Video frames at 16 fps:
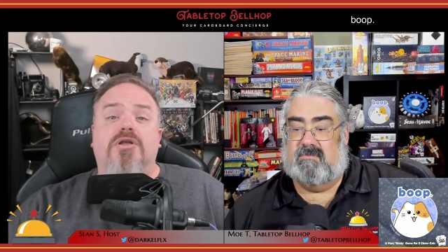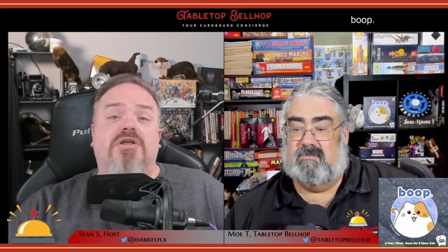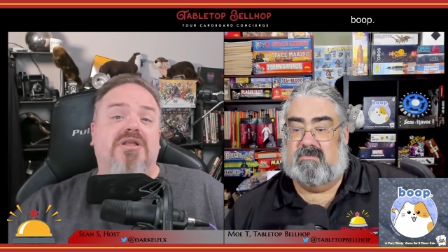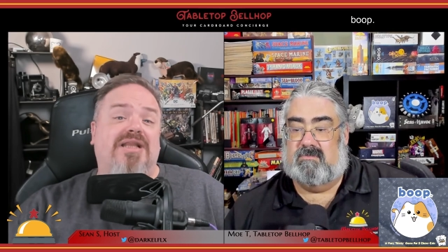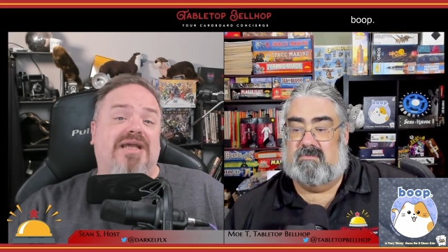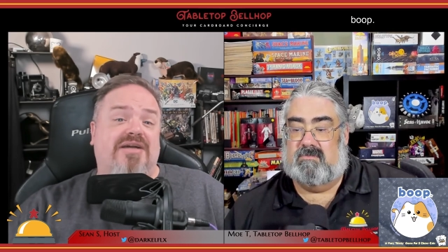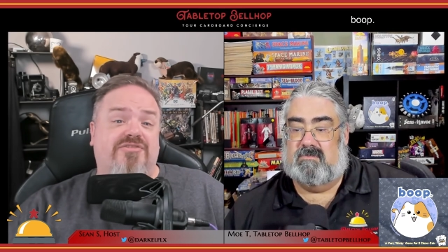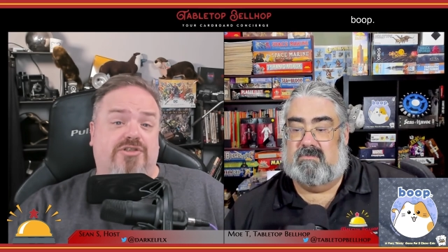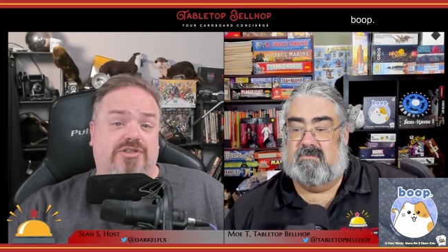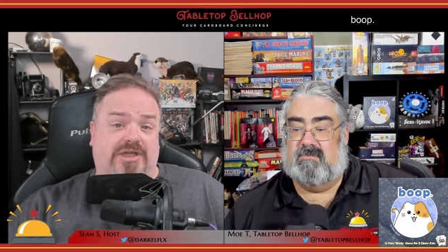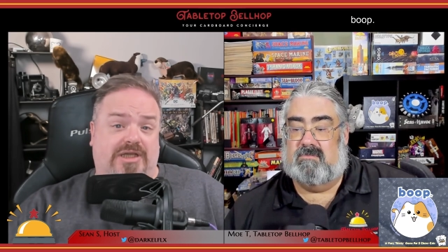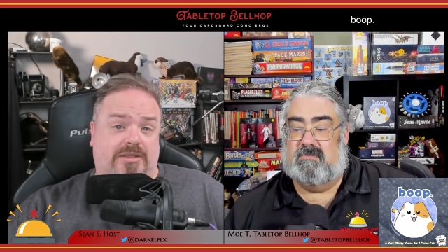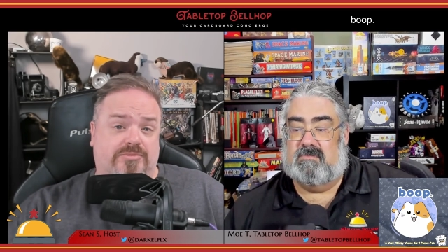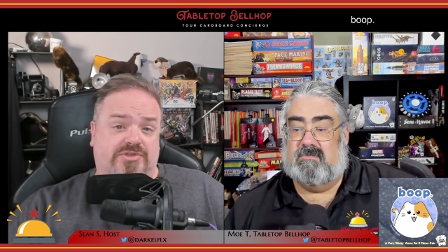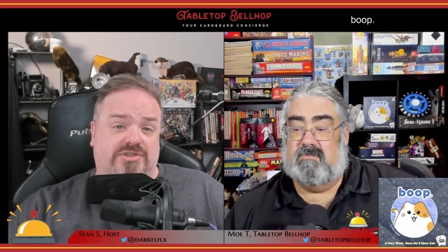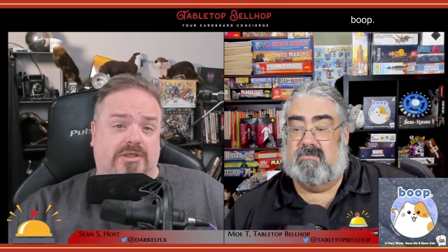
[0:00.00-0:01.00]
Speaker 1: and Laughter
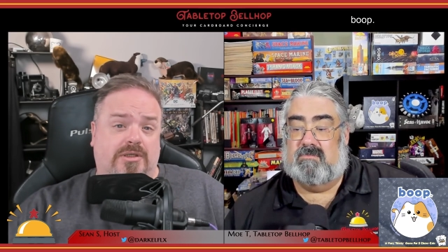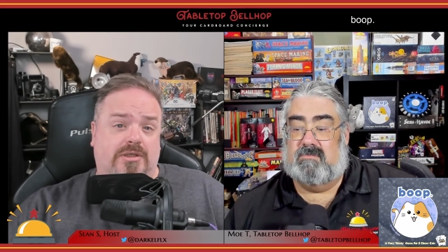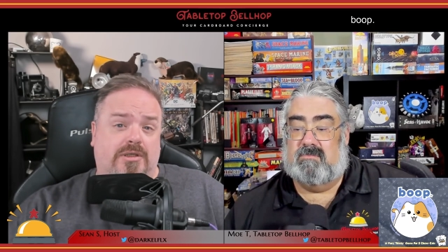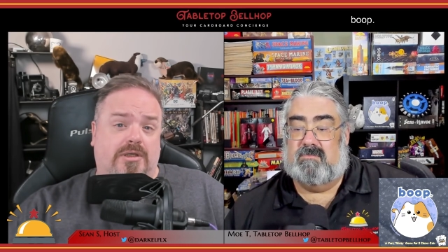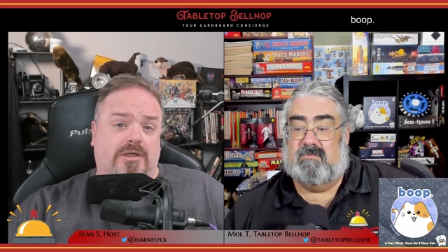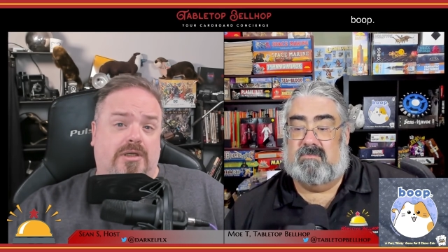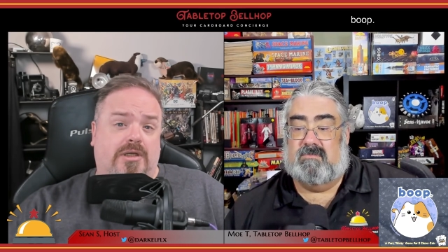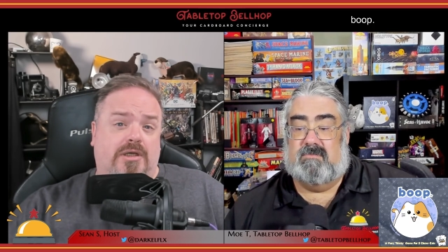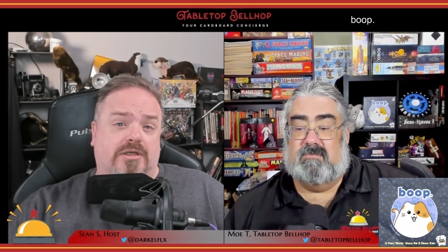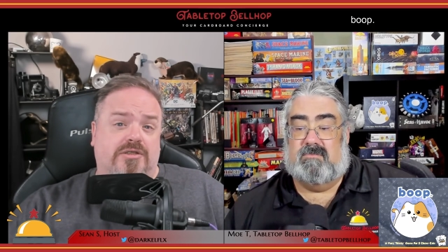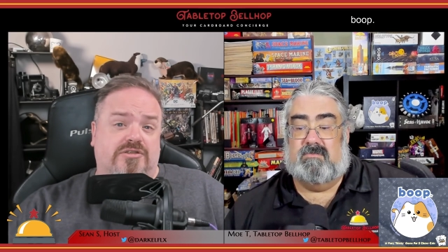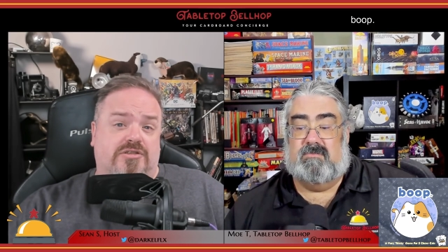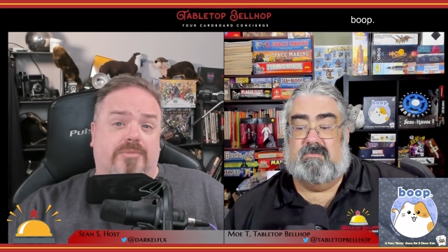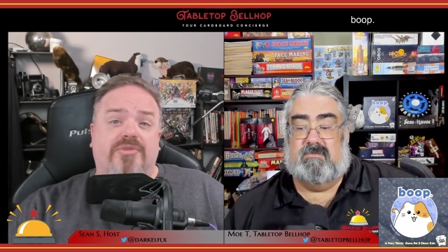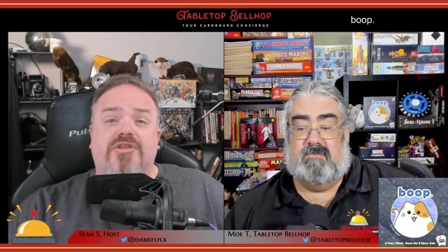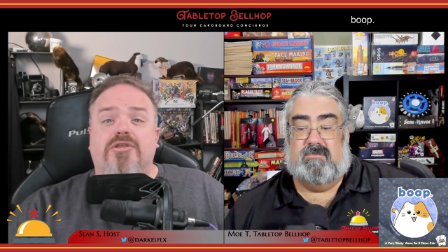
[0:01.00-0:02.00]
Games.
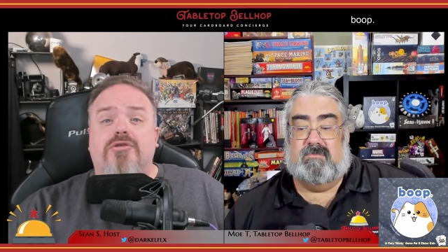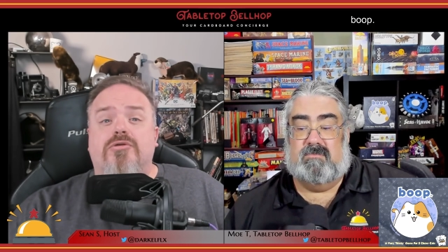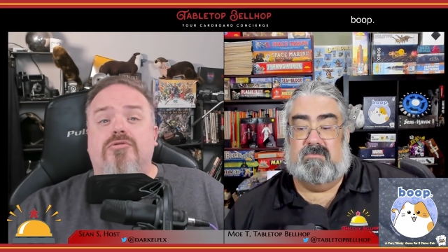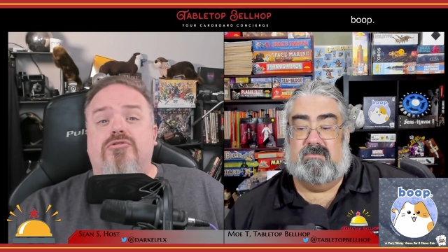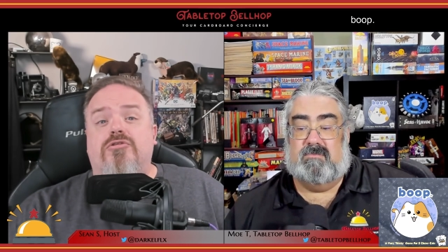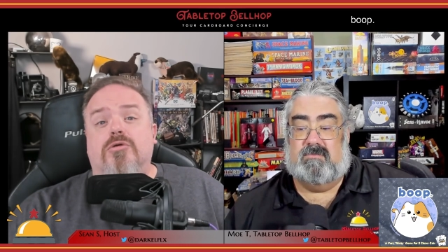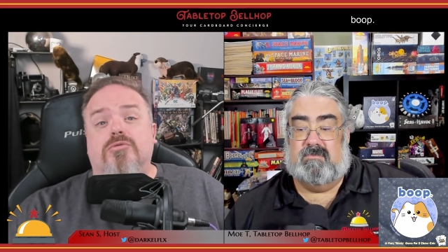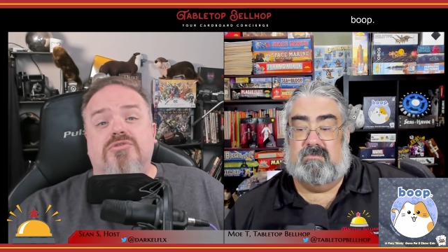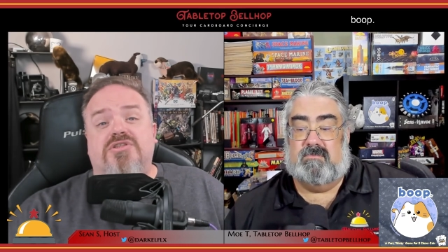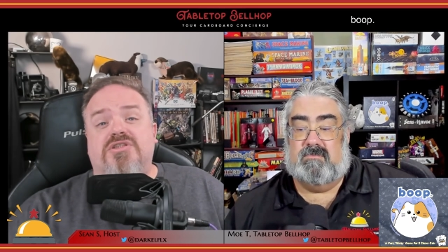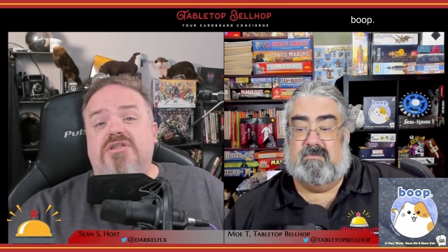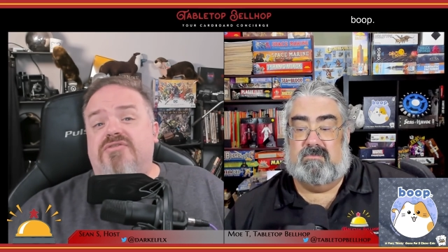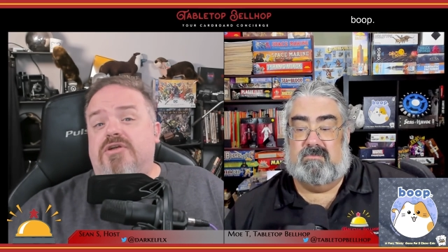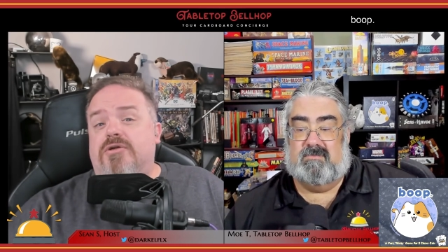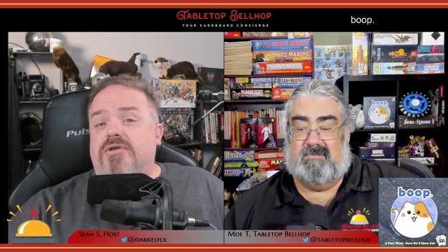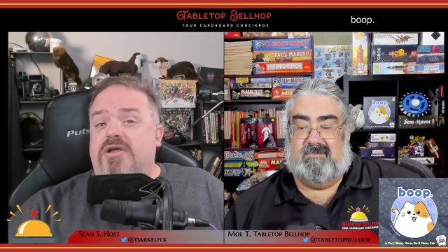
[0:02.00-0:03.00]
Something you don't see
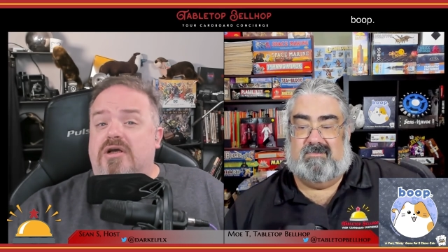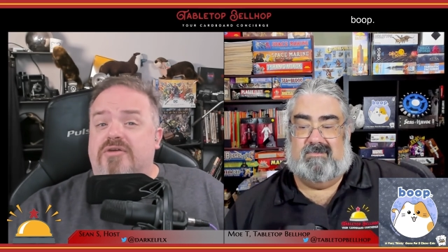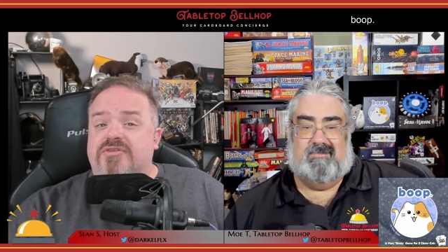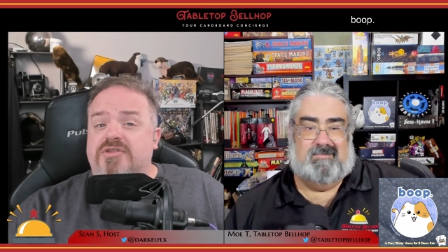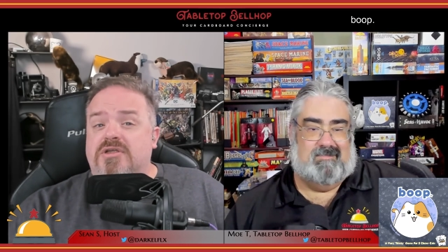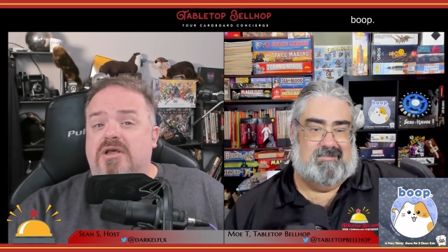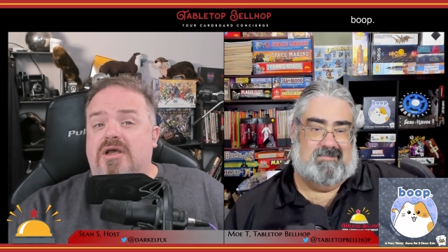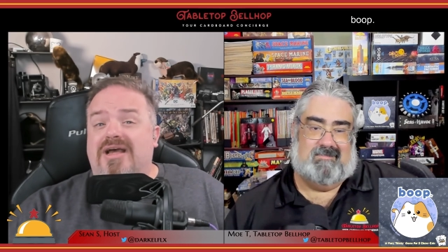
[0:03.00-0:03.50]
very often,